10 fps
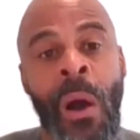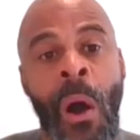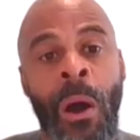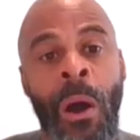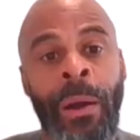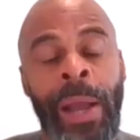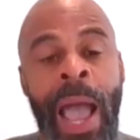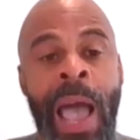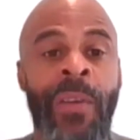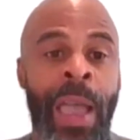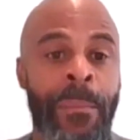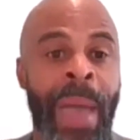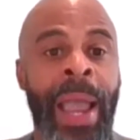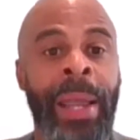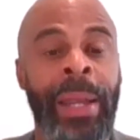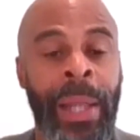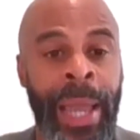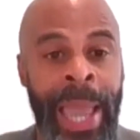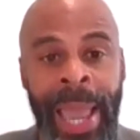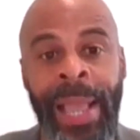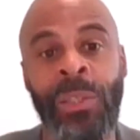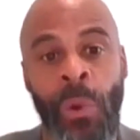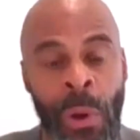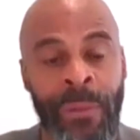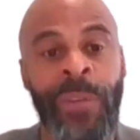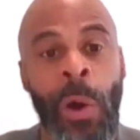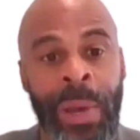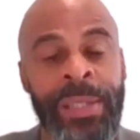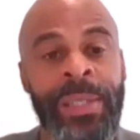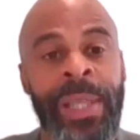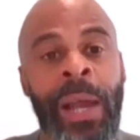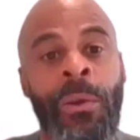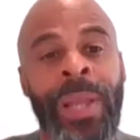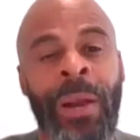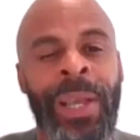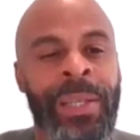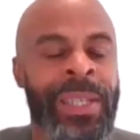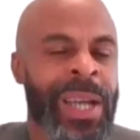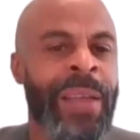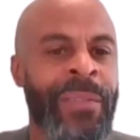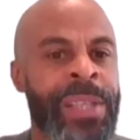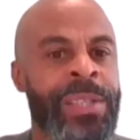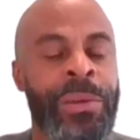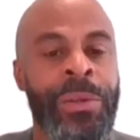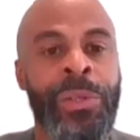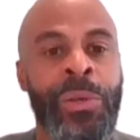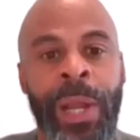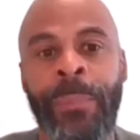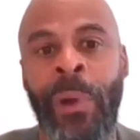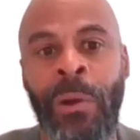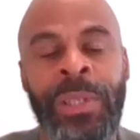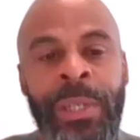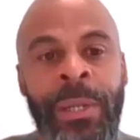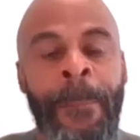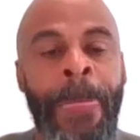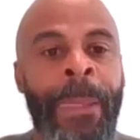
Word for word: are have a main like hands-on focus that are that are kind of easier to do in person.